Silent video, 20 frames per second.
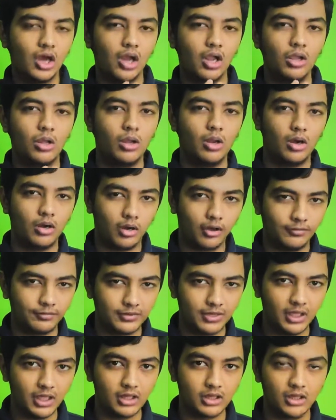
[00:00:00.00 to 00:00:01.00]
a lot of
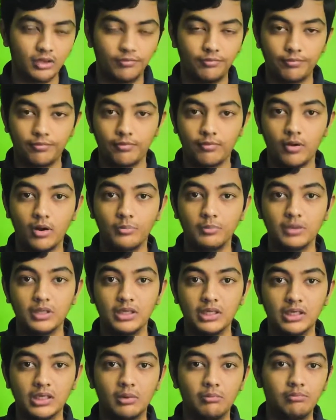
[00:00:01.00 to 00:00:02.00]
things from
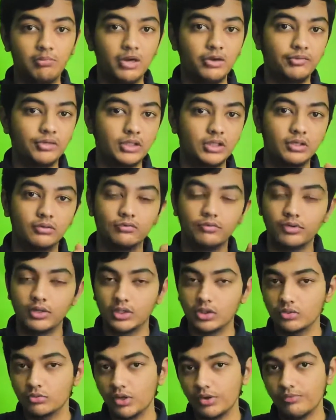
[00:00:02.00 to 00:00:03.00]
in compared with the
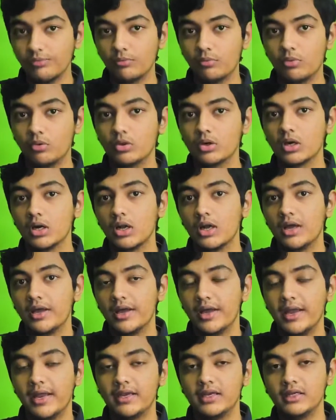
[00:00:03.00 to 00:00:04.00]
One UI 4
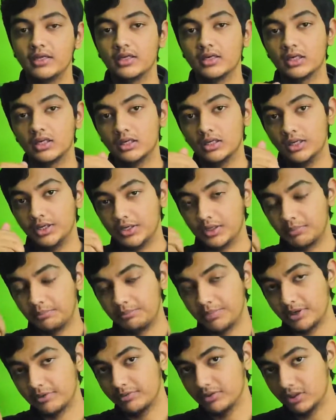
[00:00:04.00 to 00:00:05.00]
and in
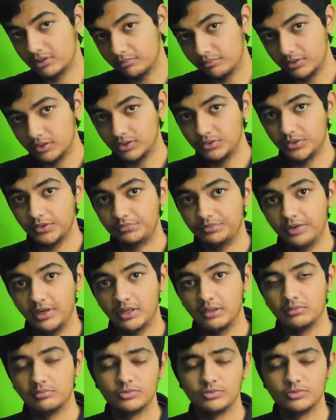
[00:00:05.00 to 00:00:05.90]
compared with the One UI 5,